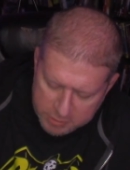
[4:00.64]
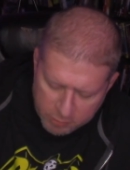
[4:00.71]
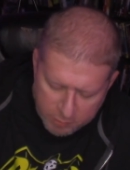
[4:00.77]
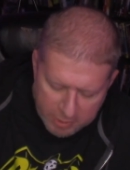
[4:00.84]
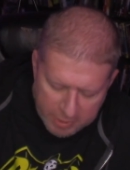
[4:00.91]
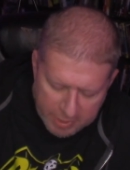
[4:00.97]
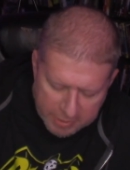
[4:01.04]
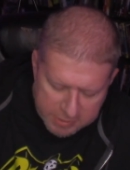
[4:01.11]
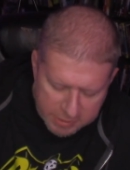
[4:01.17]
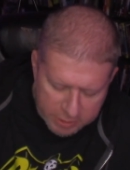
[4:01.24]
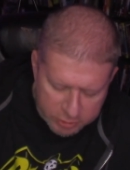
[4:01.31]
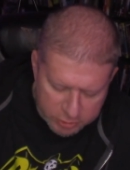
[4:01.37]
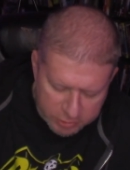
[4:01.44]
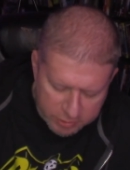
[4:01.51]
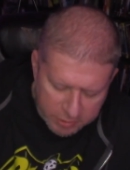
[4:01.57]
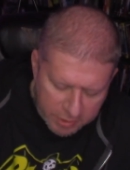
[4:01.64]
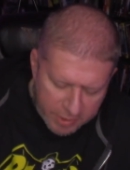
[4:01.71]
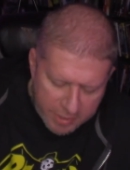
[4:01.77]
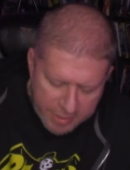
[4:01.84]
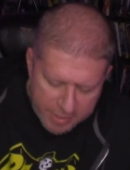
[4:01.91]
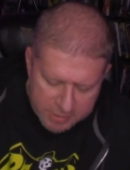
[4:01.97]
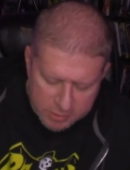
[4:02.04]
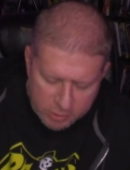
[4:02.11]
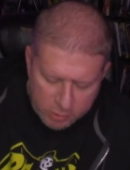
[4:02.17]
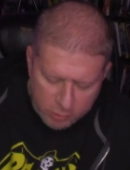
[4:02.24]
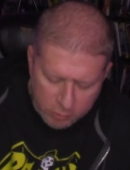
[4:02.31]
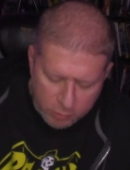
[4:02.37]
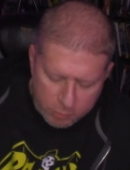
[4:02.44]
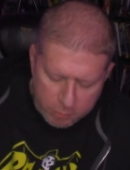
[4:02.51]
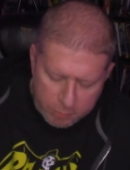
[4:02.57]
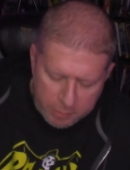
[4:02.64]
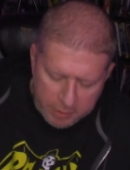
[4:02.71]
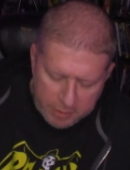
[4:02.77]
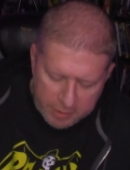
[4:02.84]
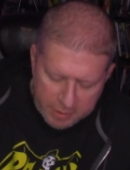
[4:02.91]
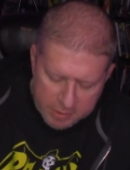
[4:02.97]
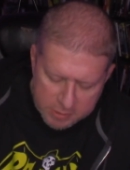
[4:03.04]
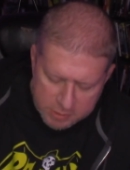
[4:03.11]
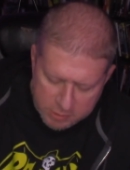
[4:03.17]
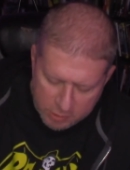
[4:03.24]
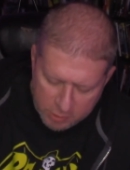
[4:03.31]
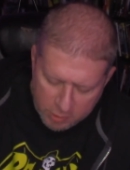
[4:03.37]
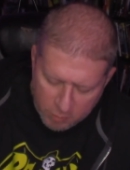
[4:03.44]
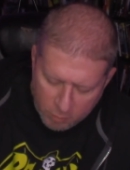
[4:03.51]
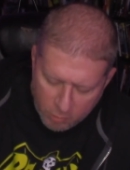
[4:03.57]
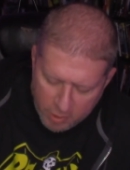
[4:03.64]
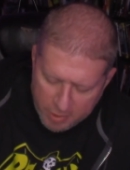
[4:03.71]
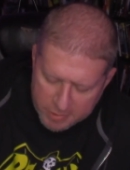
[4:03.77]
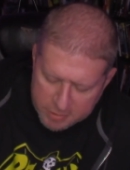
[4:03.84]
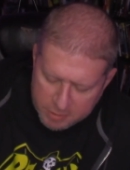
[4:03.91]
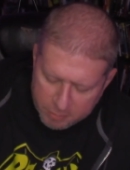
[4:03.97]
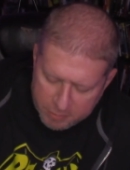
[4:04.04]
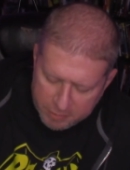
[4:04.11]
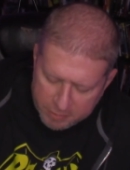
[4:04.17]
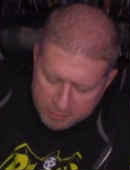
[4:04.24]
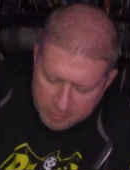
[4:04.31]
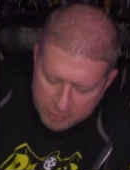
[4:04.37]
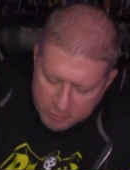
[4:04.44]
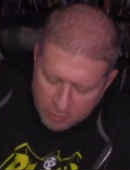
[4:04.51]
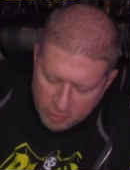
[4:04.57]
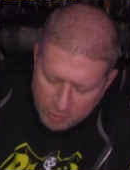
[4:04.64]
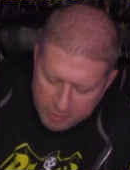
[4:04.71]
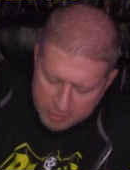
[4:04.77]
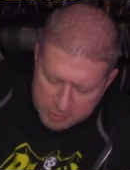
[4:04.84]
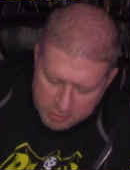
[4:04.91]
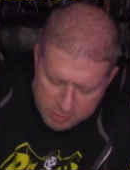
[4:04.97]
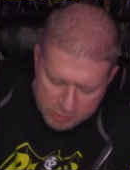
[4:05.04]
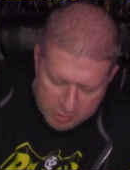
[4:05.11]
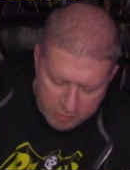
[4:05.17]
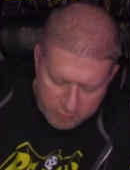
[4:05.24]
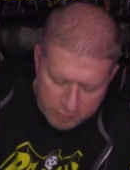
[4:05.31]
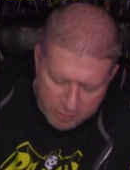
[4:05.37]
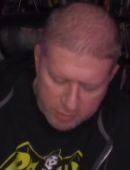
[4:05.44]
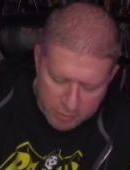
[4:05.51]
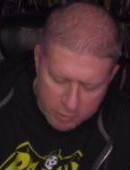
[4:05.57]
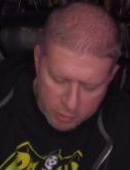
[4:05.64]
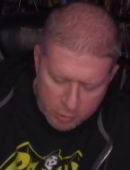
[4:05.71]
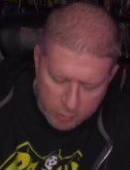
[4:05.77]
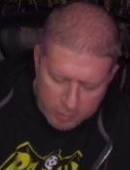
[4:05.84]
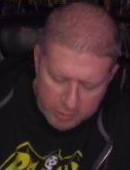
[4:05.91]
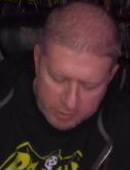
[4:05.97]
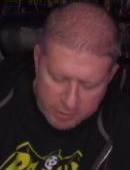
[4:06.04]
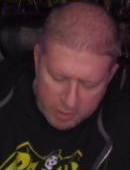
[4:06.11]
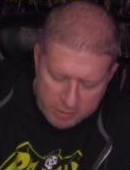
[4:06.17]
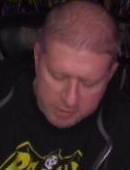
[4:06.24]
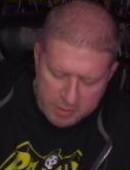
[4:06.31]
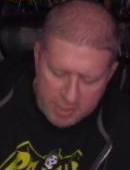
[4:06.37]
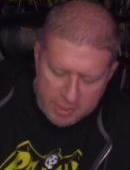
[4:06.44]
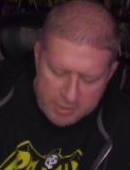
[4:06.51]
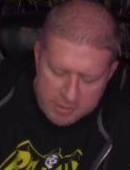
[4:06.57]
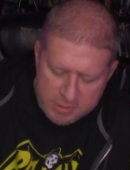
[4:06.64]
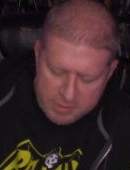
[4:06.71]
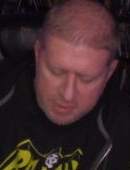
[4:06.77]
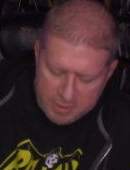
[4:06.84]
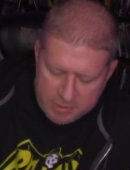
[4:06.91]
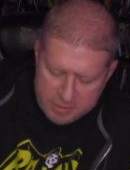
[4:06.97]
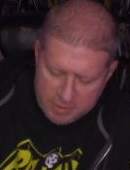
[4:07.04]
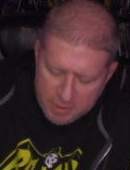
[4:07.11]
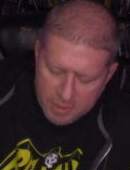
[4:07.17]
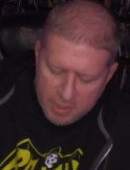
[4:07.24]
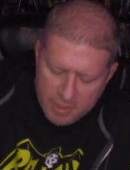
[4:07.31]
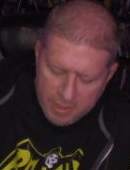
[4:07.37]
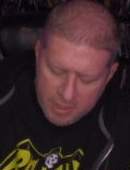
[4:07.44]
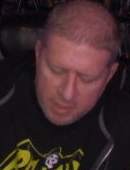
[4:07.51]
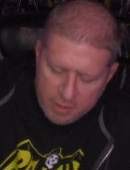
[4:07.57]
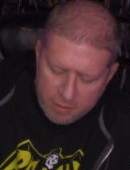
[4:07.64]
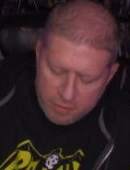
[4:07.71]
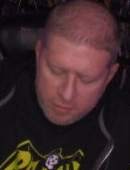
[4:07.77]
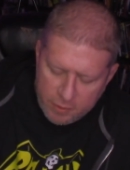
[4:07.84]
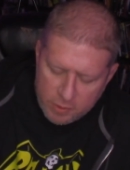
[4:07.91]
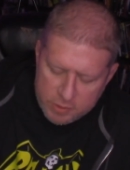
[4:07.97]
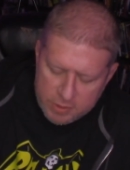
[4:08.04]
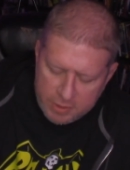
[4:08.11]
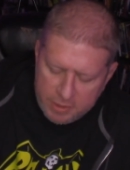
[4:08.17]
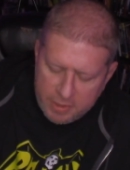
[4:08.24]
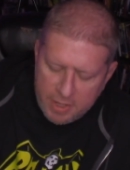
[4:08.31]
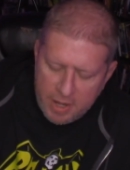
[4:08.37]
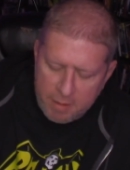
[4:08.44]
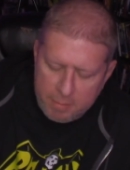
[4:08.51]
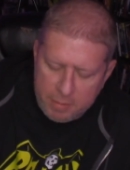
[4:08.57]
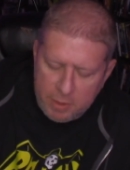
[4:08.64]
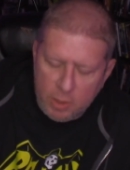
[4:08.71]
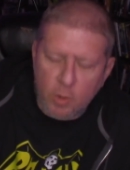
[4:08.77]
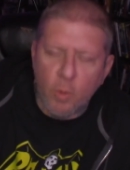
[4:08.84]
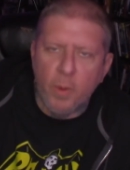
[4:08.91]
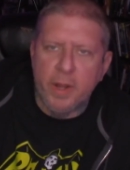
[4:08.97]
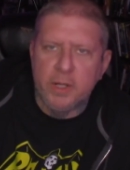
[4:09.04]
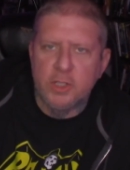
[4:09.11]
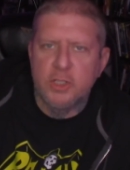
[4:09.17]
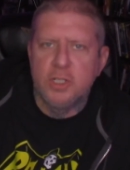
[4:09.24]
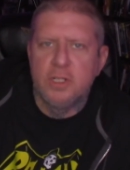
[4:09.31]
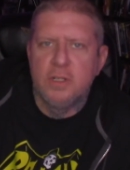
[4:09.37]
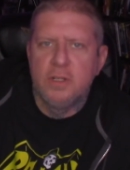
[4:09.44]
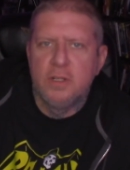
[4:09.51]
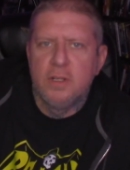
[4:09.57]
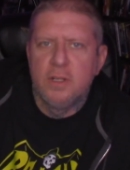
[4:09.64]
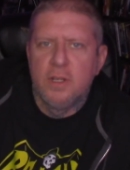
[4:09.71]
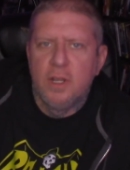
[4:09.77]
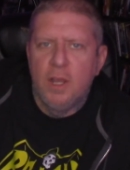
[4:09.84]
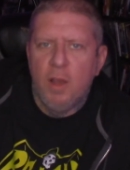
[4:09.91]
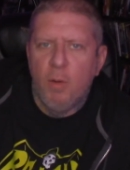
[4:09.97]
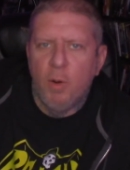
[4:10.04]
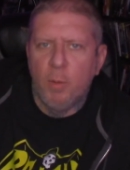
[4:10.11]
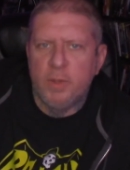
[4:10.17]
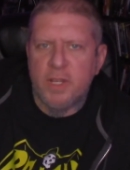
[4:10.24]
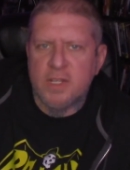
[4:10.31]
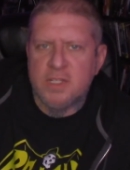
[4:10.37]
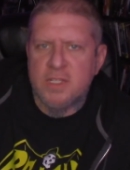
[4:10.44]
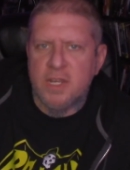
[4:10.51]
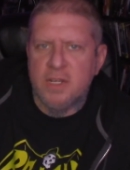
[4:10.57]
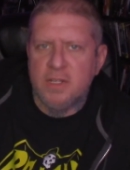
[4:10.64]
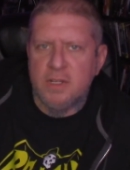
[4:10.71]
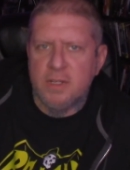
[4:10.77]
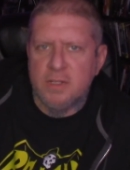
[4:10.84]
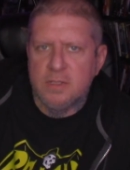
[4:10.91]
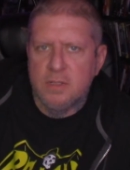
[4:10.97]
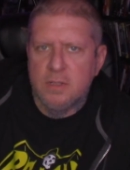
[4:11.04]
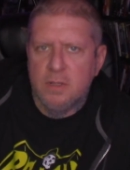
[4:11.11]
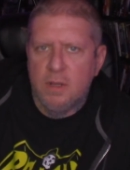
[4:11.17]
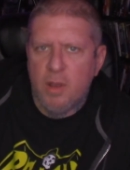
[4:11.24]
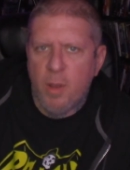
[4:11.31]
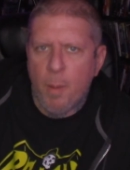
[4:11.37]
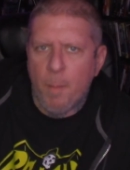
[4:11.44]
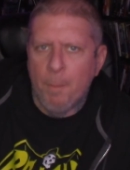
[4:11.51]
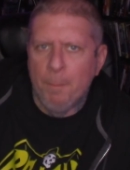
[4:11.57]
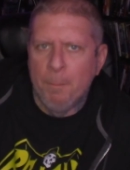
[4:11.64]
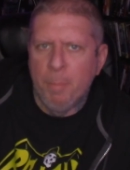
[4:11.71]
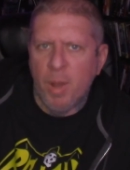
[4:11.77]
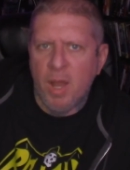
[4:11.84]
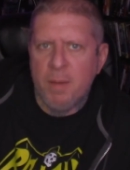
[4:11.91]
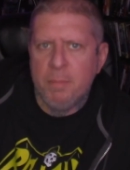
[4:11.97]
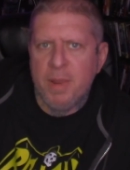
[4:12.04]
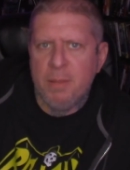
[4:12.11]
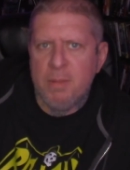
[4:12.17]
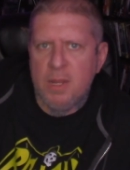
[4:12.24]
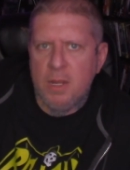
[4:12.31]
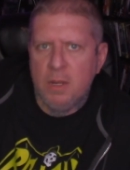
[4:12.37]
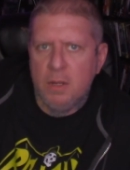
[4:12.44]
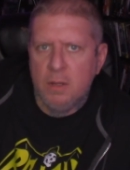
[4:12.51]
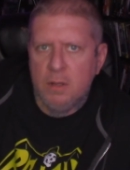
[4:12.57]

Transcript: and relaxation. As the group begins to unwind, something in the dark has discovered a new and intoxicating scent and a thirst that can't be quenched. I wonder what that scent is. Butt, maybe?